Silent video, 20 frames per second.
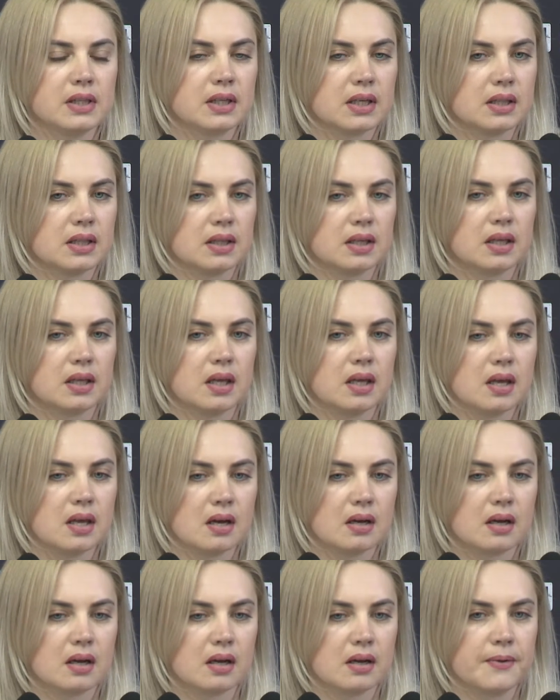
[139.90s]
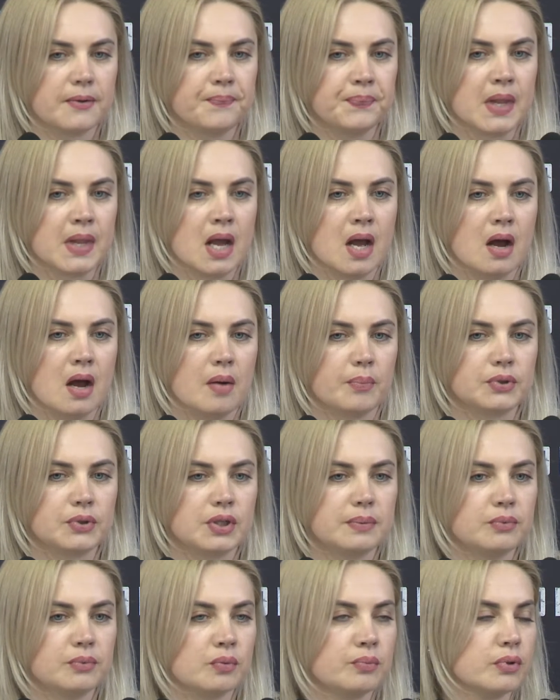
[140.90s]
With the start of the
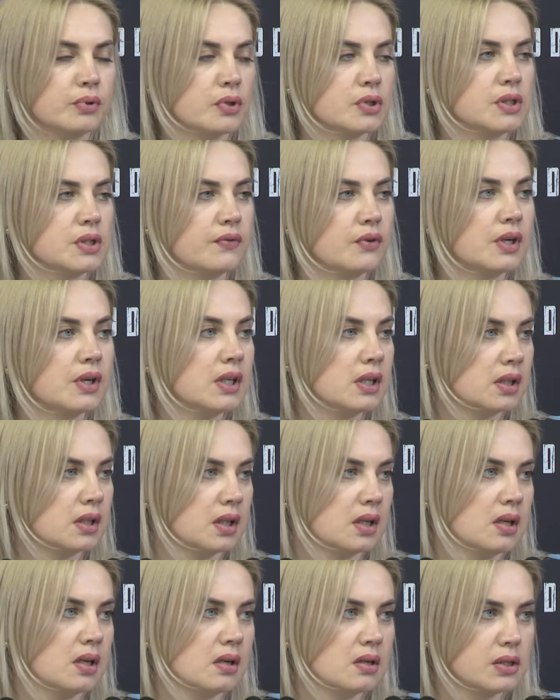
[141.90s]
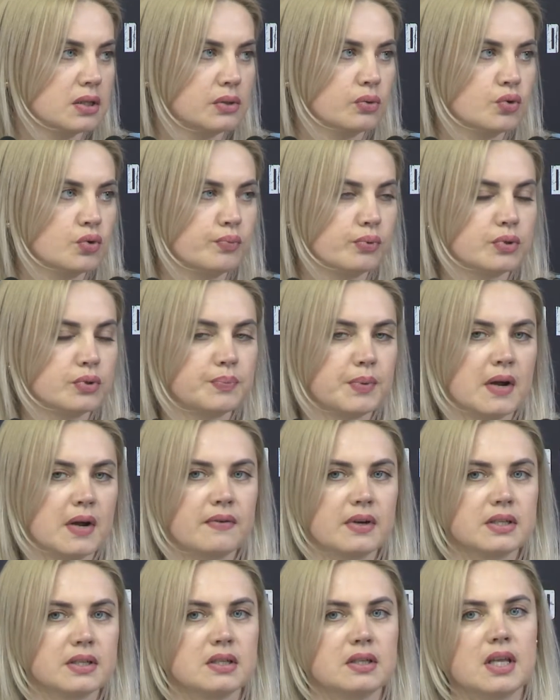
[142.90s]
decentralization
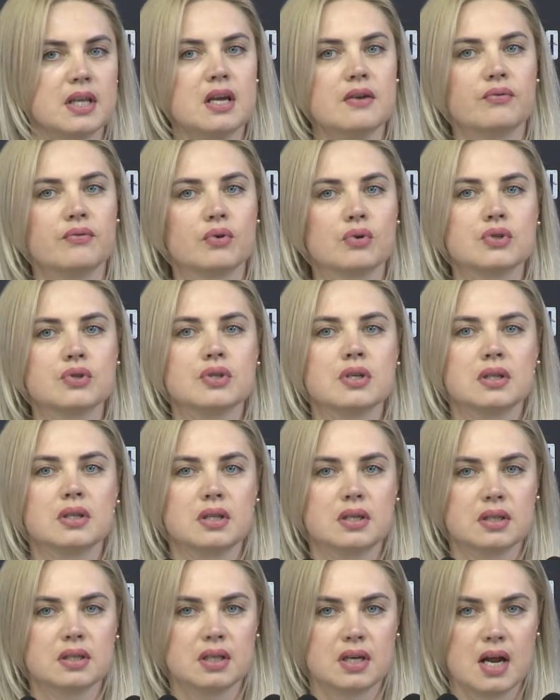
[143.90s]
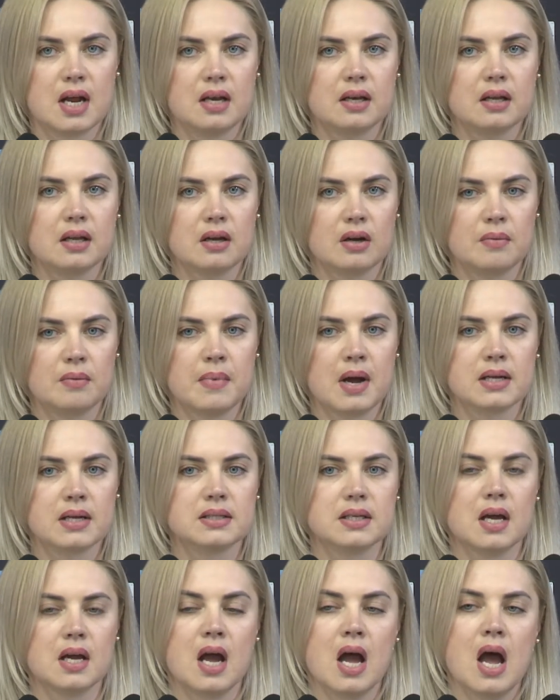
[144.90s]
reform, we had the
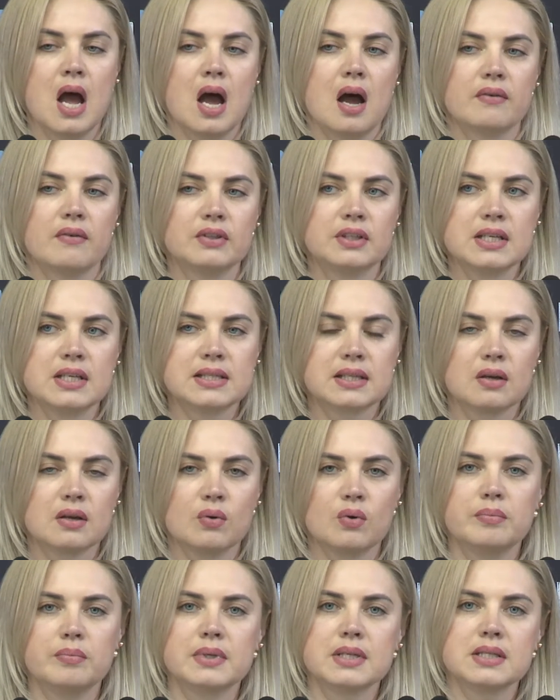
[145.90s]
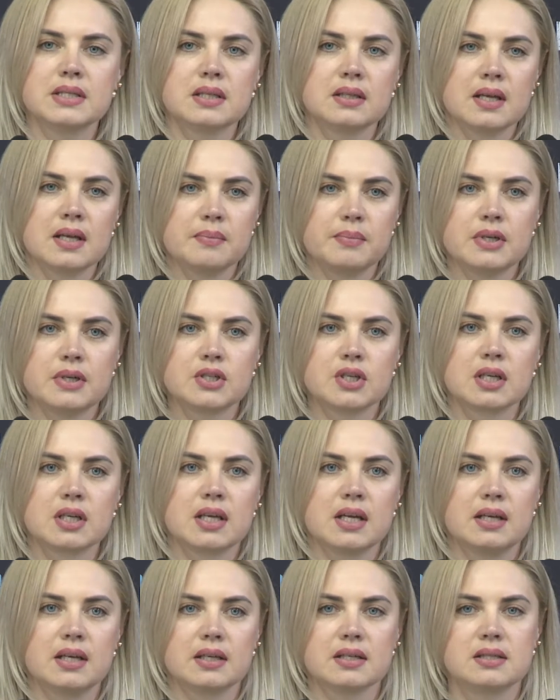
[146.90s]
following challenges. We had to create
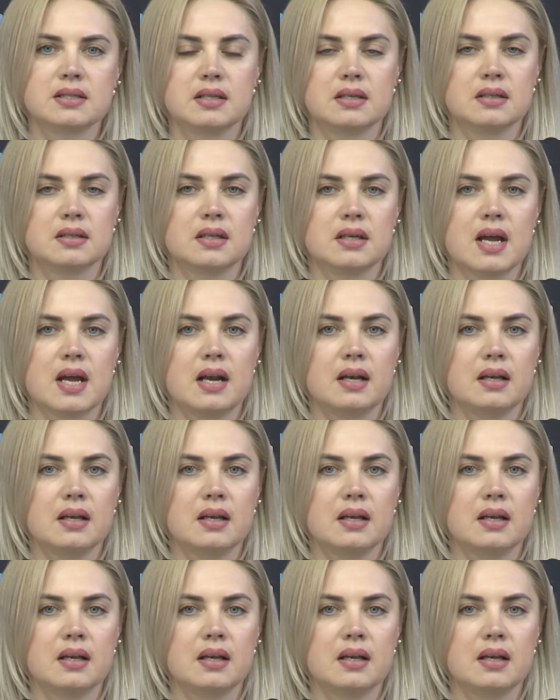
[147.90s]
such